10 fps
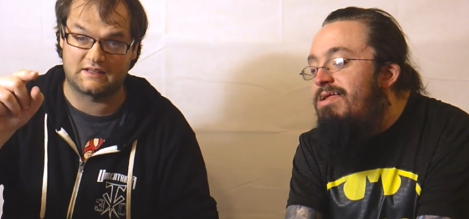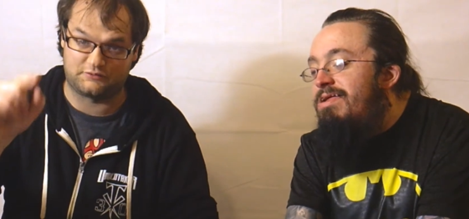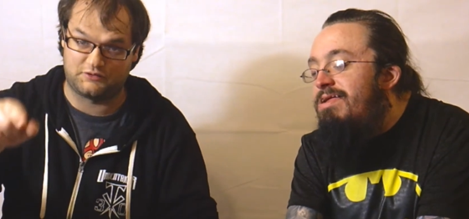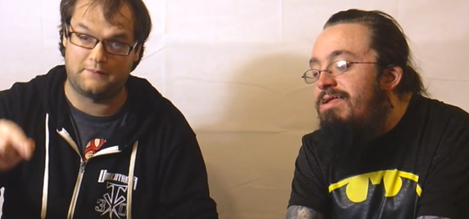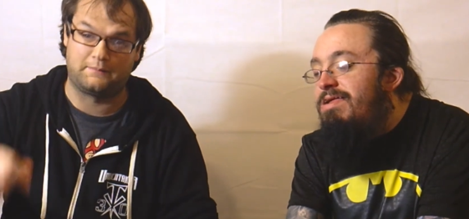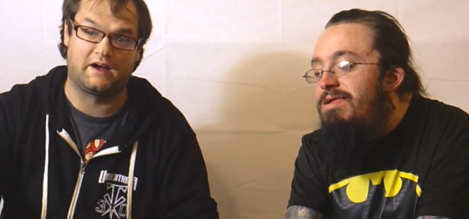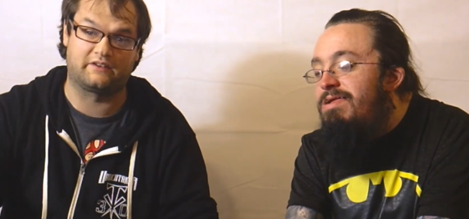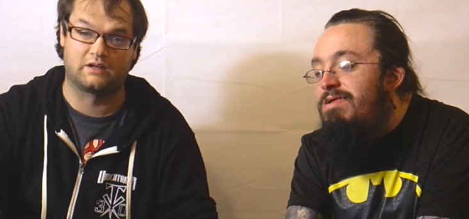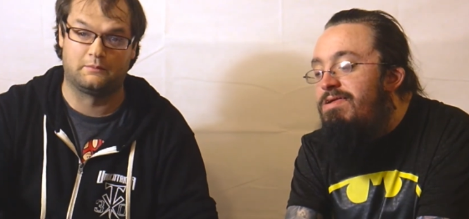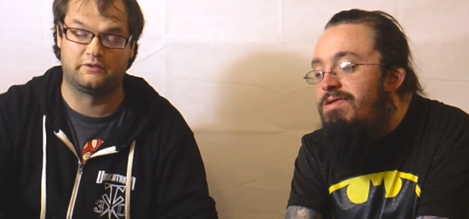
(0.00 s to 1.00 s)
Speaker 1: the freight
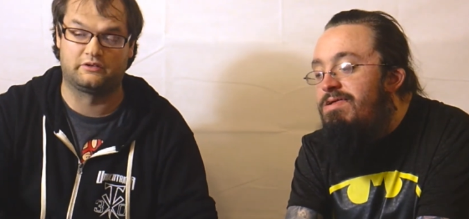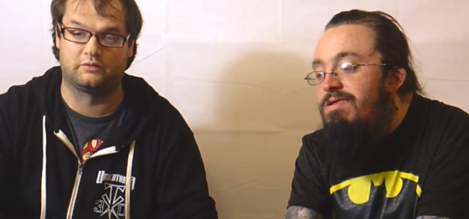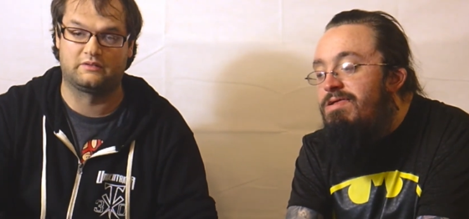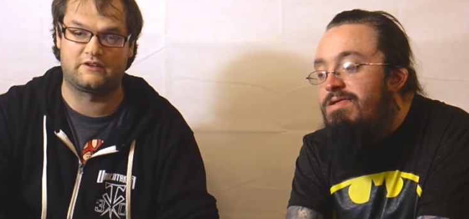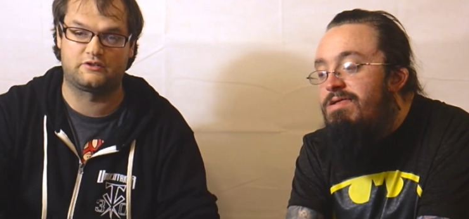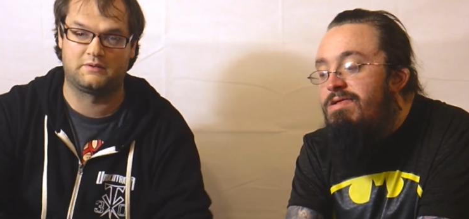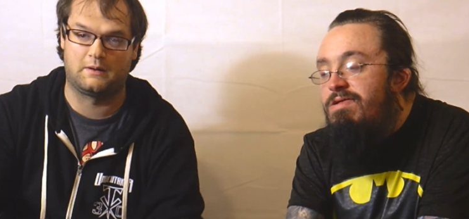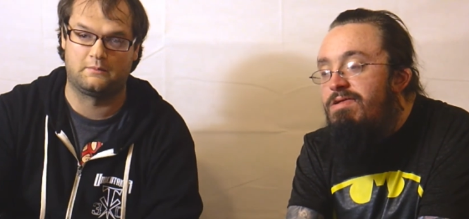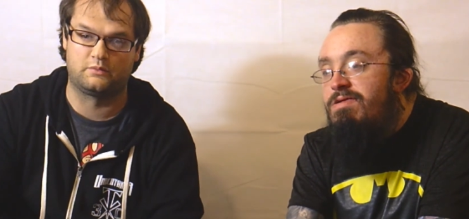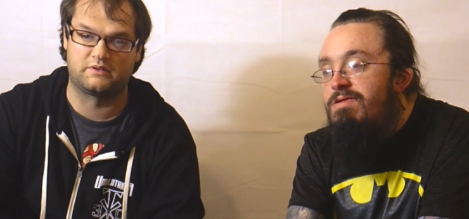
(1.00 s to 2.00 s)
box coming soon. That should be
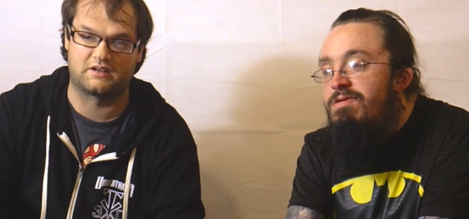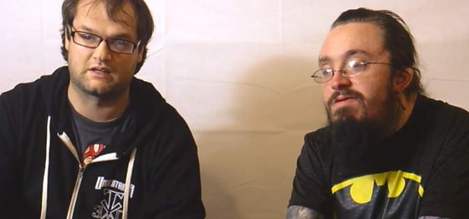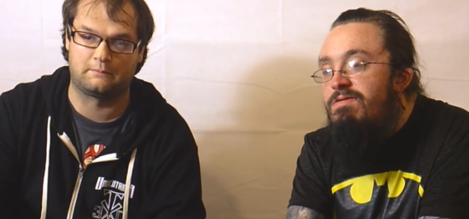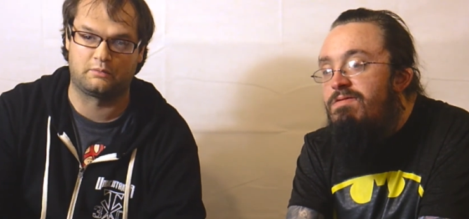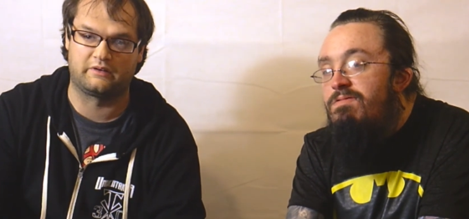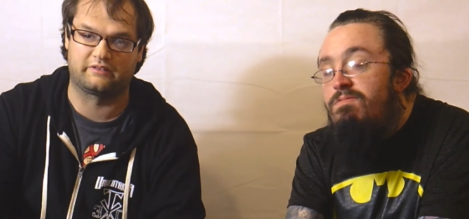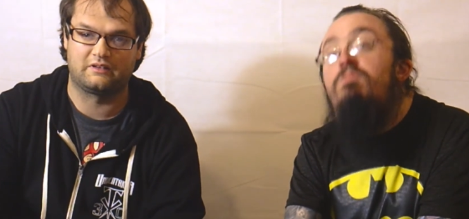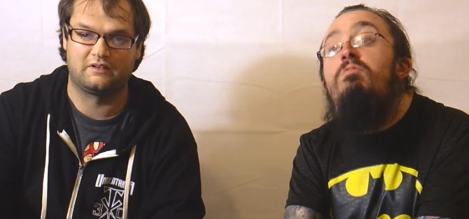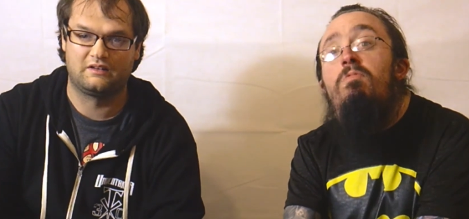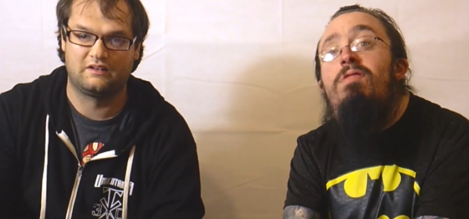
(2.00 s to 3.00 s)
coming within a couple weeks.
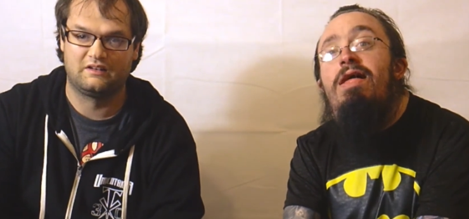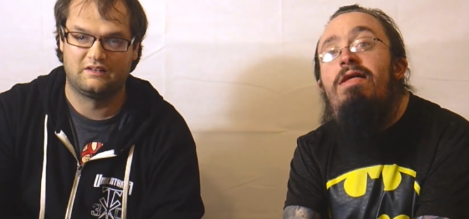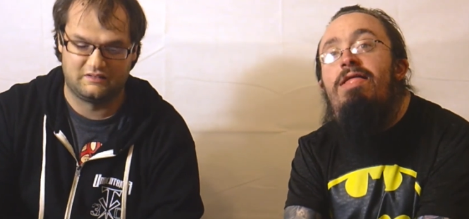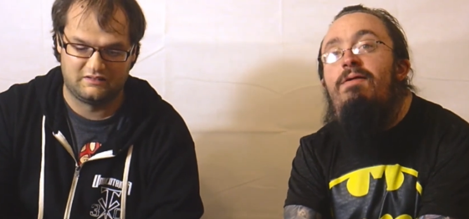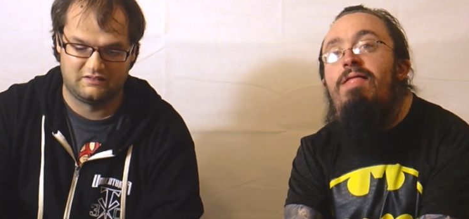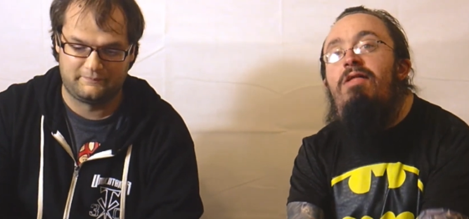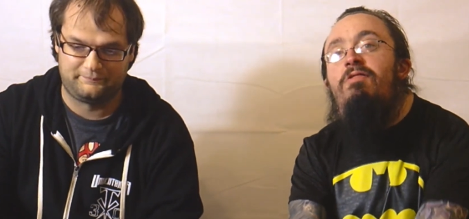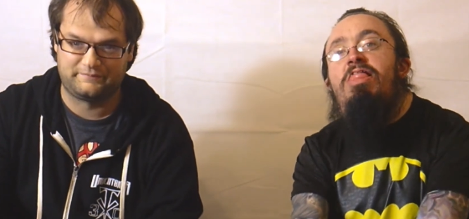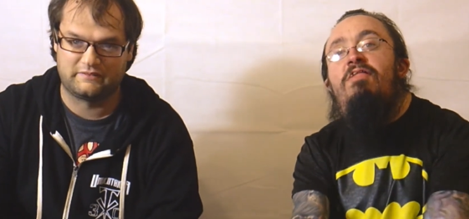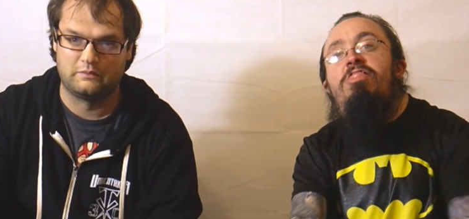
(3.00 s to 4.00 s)
Speaker 2: Oh yeah, yeah, yeah.
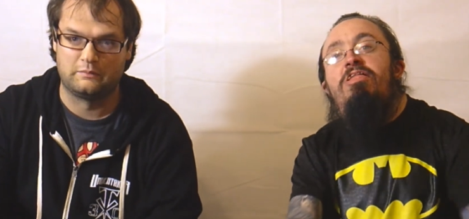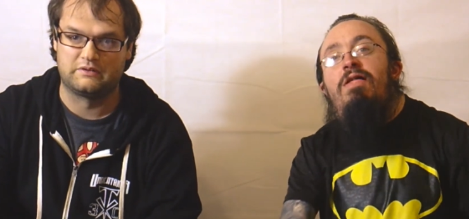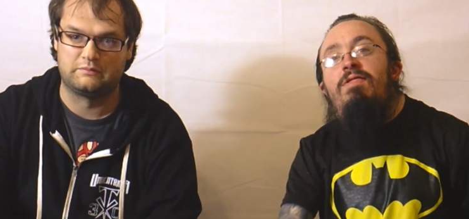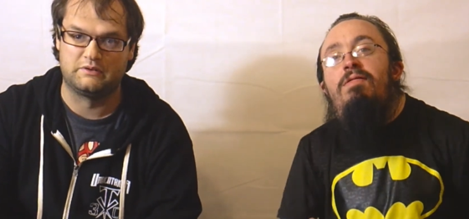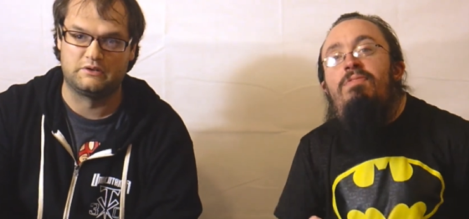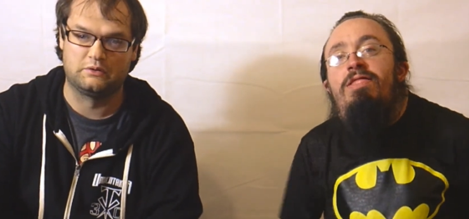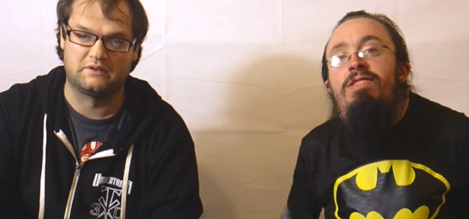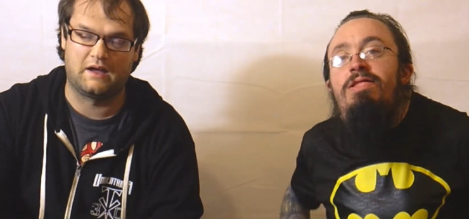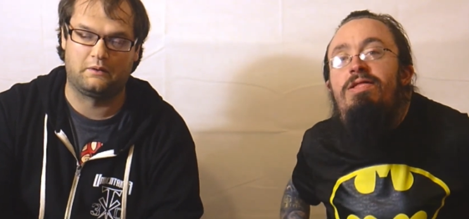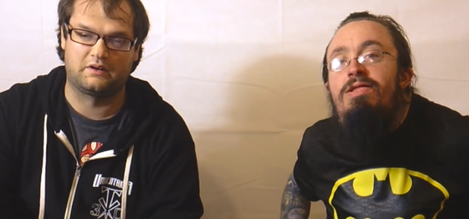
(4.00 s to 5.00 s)
We'll definitely we'll do that be one.
Speaker 1: doing
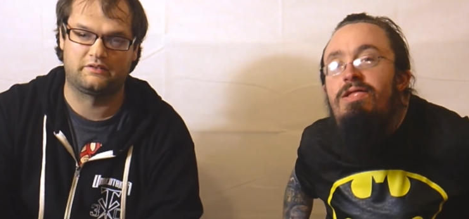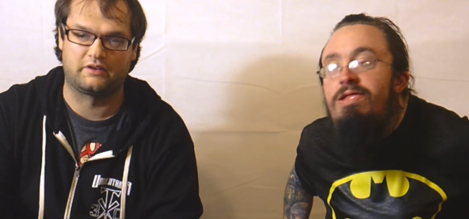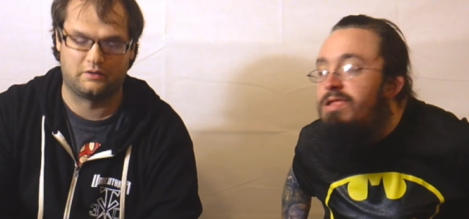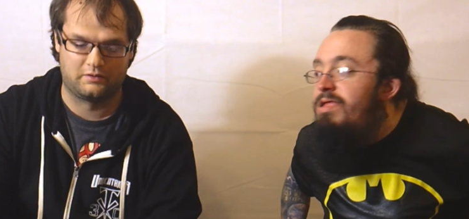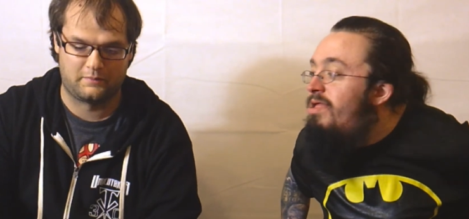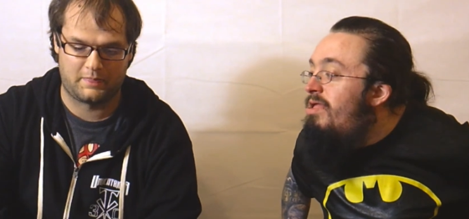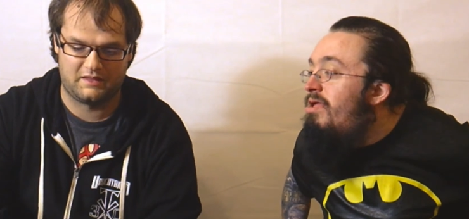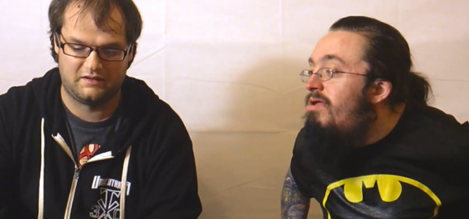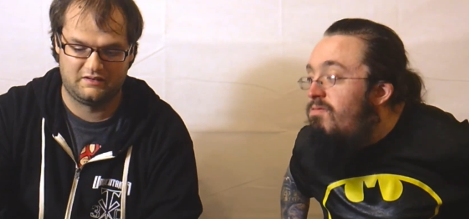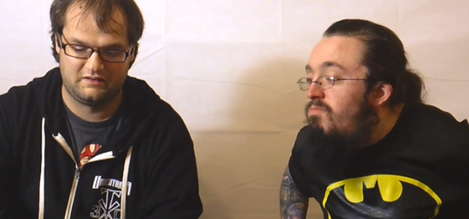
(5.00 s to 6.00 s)
that one. So.
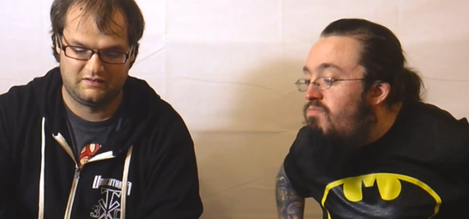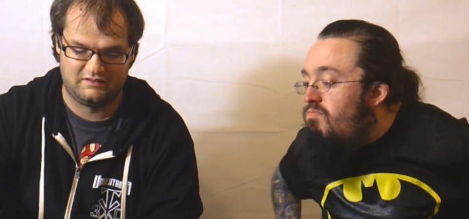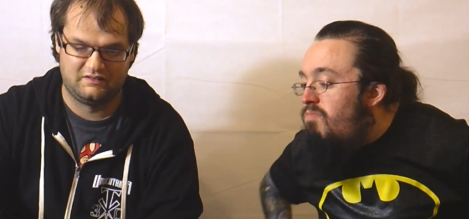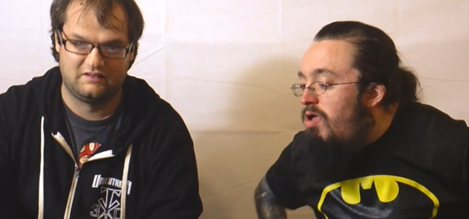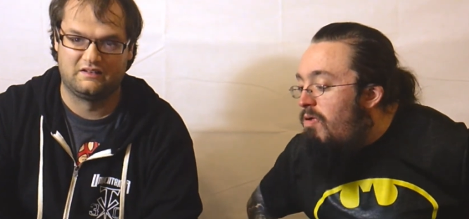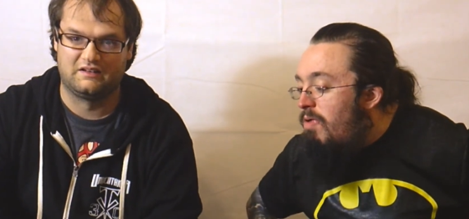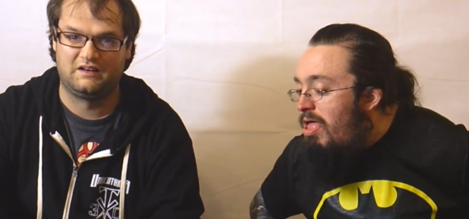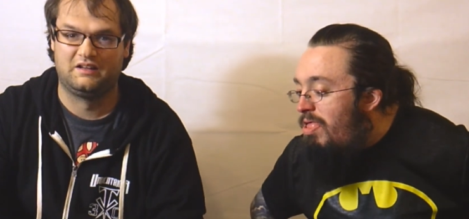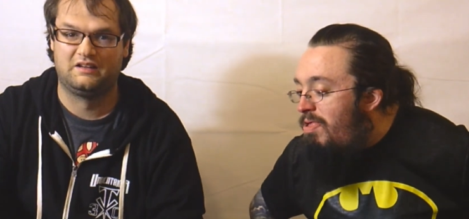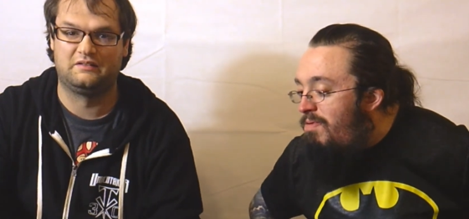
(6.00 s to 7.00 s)
All
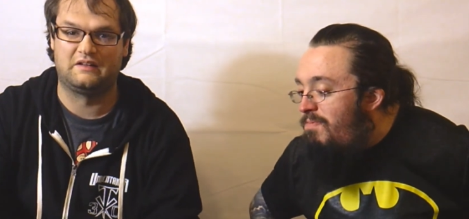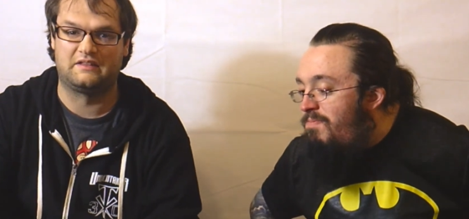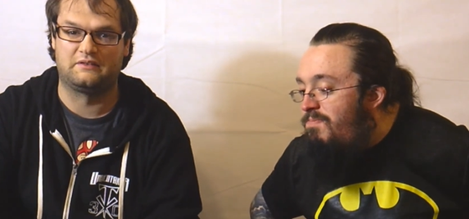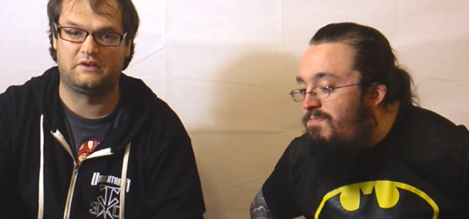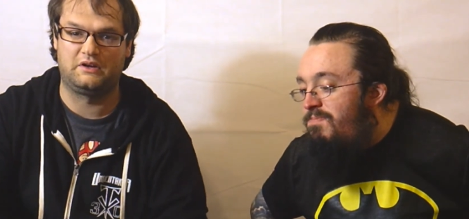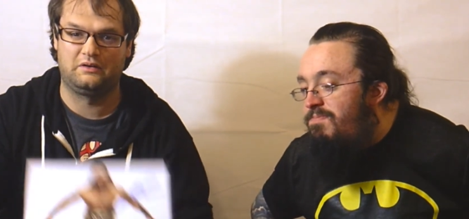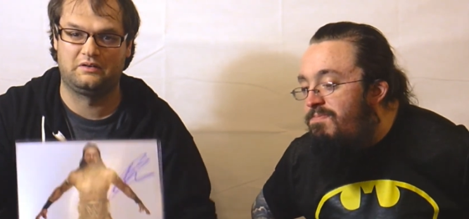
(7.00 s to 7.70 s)
right. End, end the video.